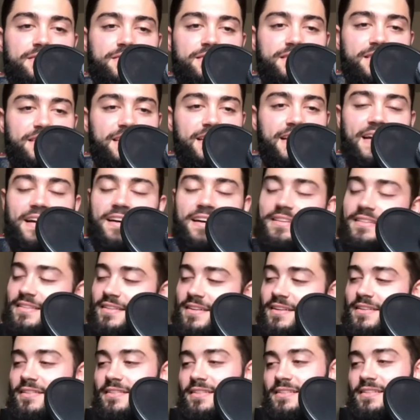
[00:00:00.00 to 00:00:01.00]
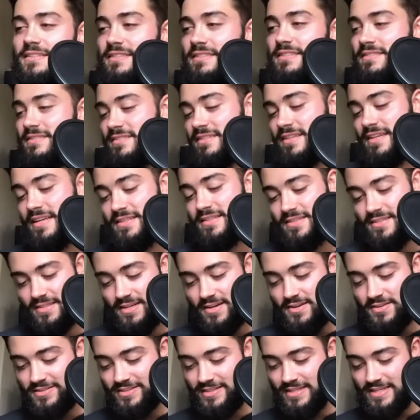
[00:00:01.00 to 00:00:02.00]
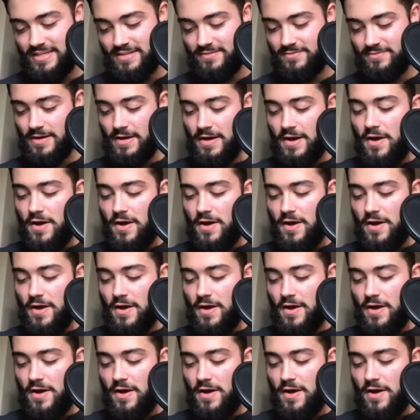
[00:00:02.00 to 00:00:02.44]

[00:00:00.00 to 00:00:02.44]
Yeah, no, it's seriously,